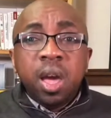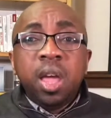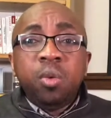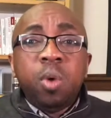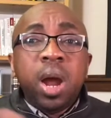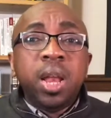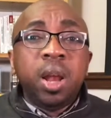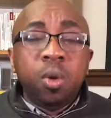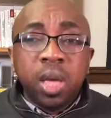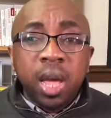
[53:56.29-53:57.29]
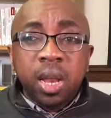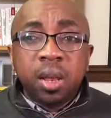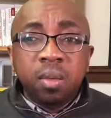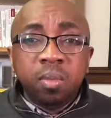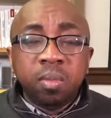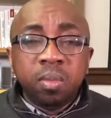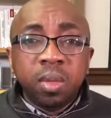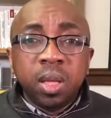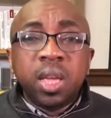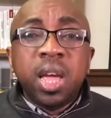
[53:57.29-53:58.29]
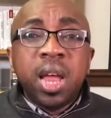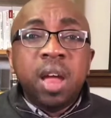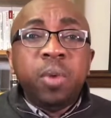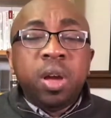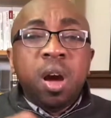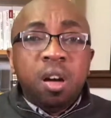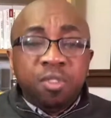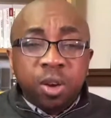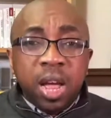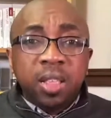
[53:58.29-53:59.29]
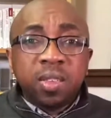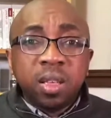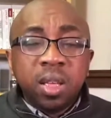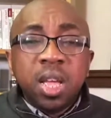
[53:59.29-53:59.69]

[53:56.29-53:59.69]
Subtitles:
And where are they located? Can I recover that?